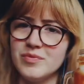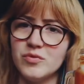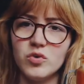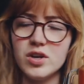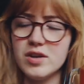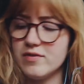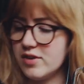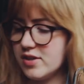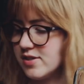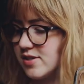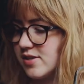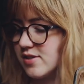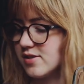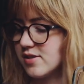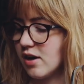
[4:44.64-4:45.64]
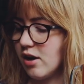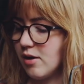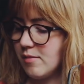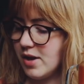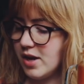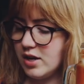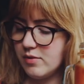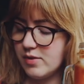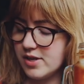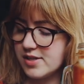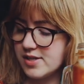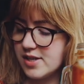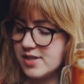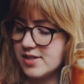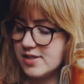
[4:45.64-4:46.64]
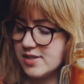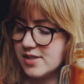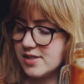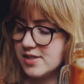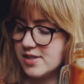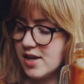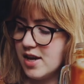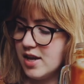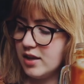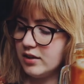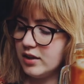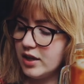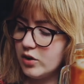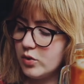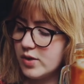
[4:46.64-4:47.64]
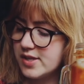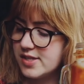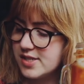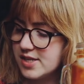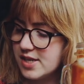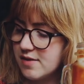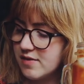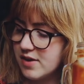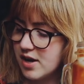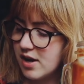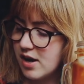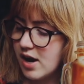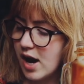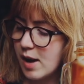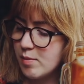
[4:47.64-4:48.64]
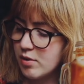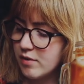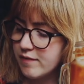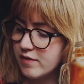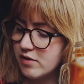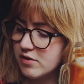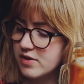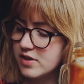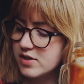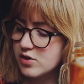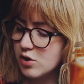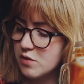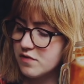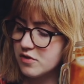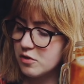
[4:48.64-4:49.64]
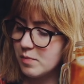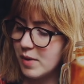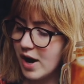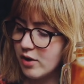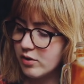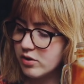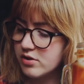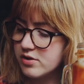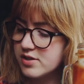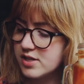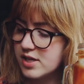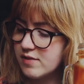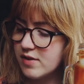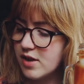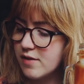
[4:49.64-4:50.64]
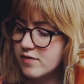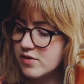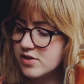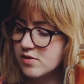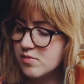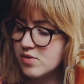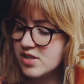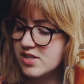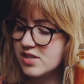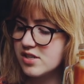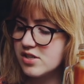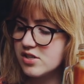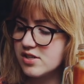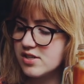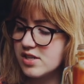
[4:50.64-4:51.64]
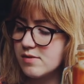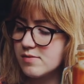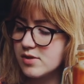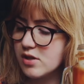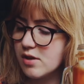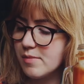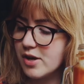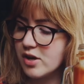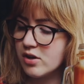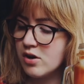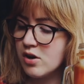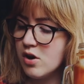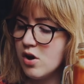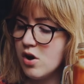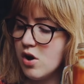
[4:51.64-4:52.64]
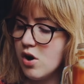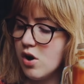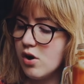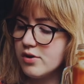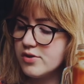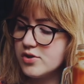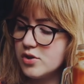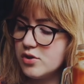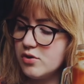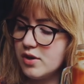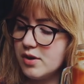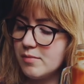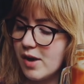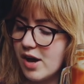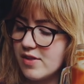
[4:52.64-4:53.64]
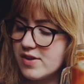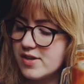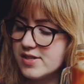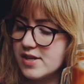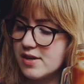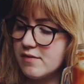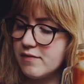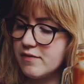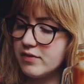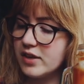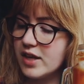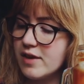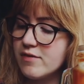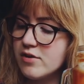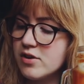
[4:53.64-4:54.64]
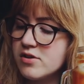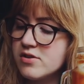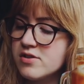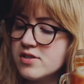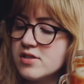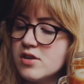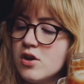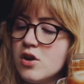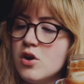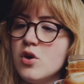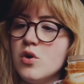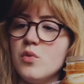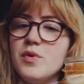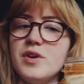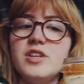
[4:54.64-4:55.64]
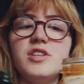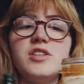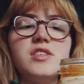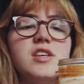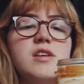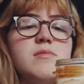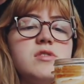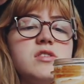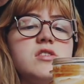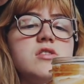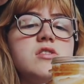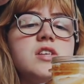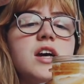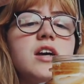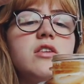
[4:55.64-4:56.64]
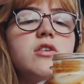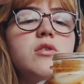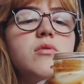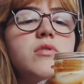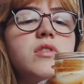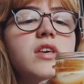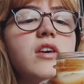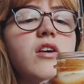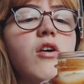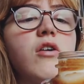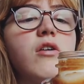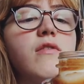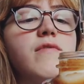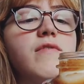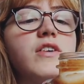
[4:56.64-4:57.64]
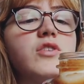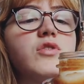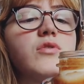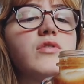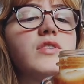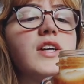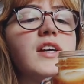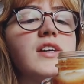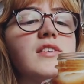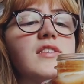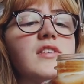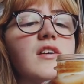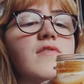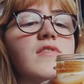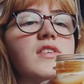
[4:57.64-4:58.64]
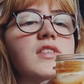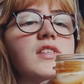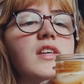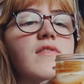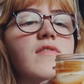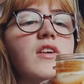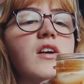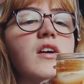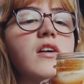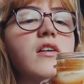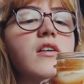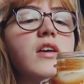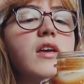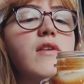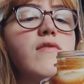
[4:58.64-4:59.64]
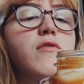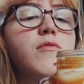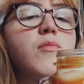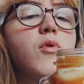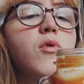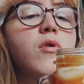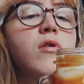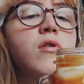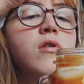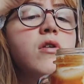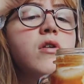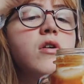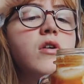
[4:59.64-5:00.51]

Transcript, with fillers: what even is this? Um, anyways, it's this liquid stevia. I prefer this over the powdered stevia for some reason. It just seems a lot better. Also, you can buy these in flavors, which seems to dilute the artificial taste of the stevia even more,